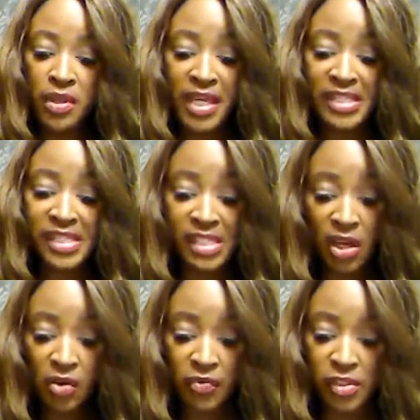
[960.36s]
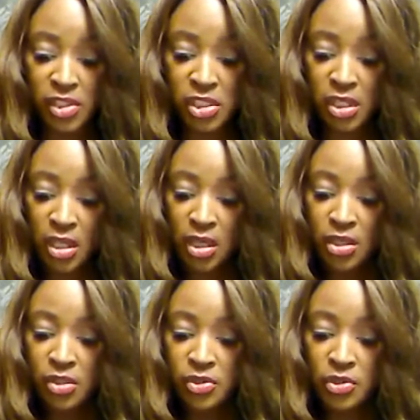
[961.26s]
are that selfish,
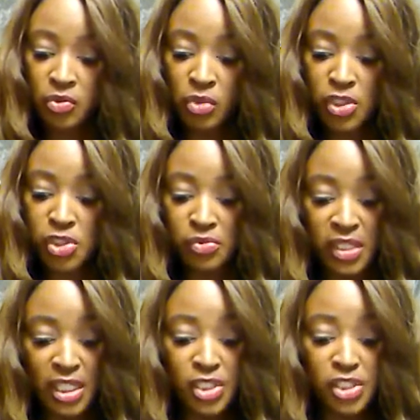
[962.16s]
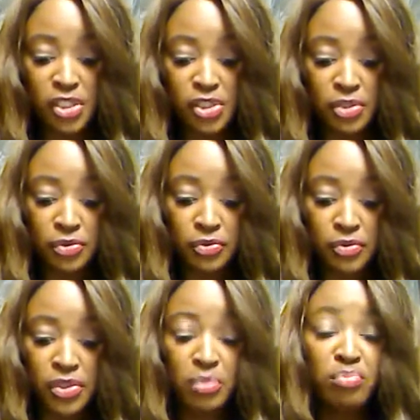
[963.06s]
do what you need to do
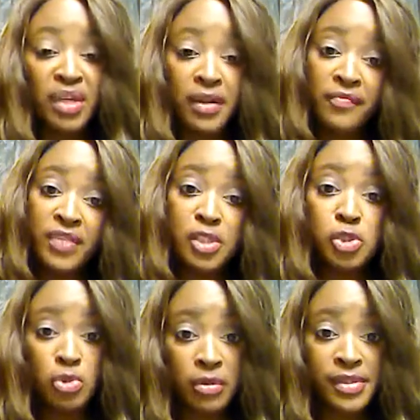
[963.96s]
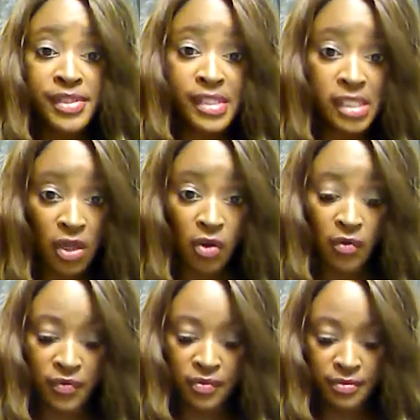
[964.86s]
to benefit
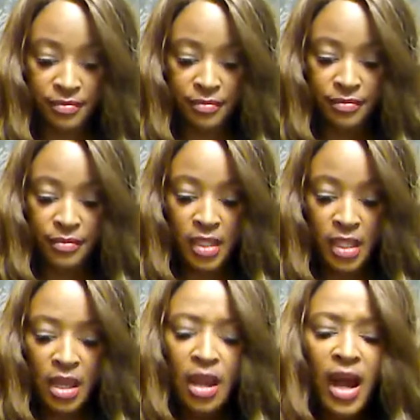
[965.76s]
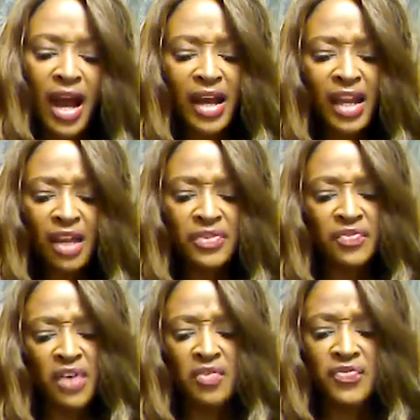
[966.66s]
yourself. I got off
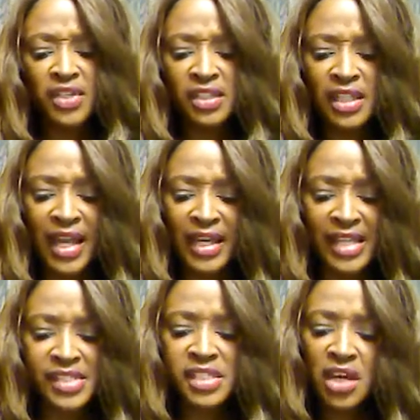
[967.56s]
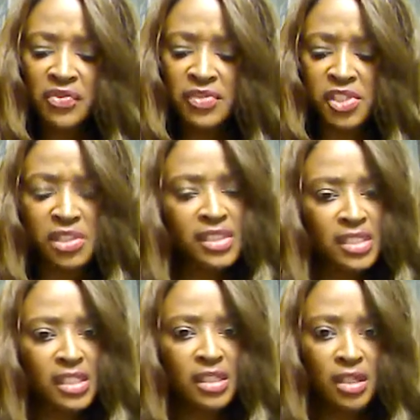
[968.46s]
the phone feeling like I selfishly
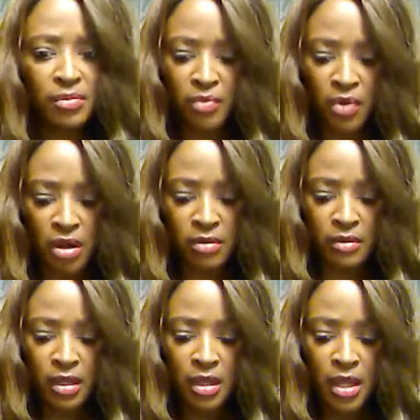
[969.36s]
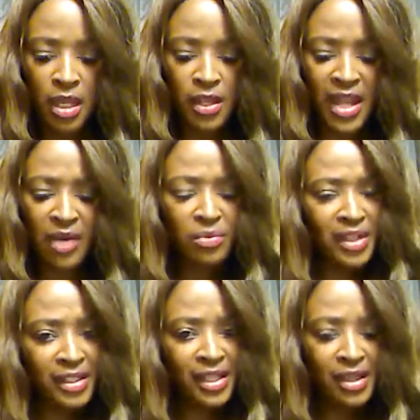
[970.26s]
did him wrong. Now,
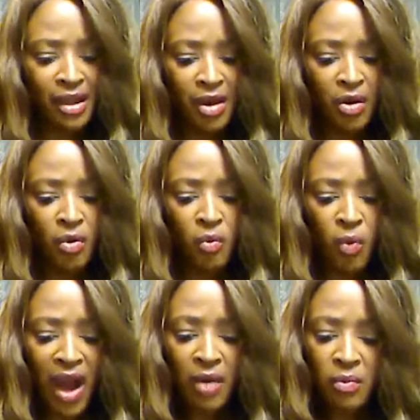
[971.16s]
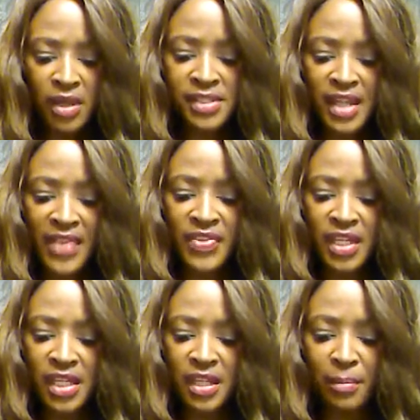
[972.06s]
really, why wasn't I
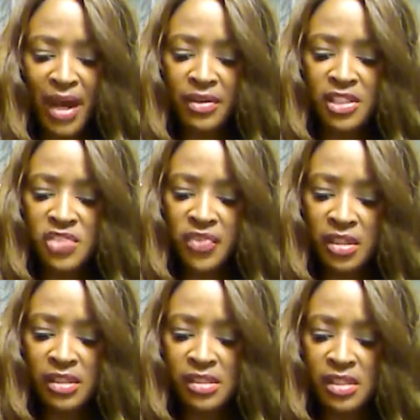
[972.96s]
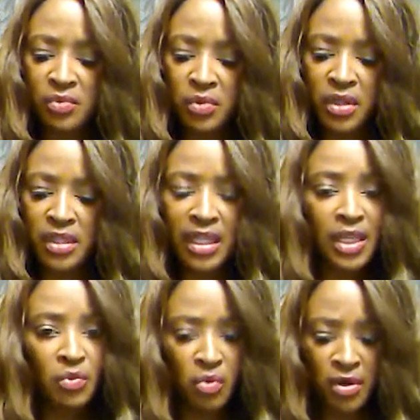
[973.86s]
thinking about his feelings and what
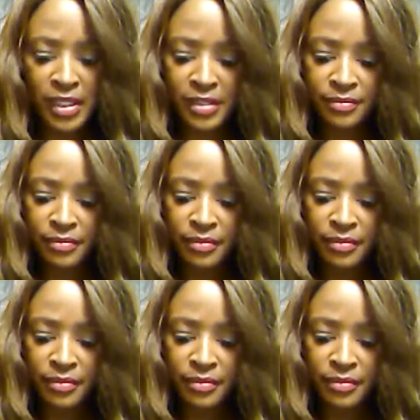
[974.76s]
he wanted?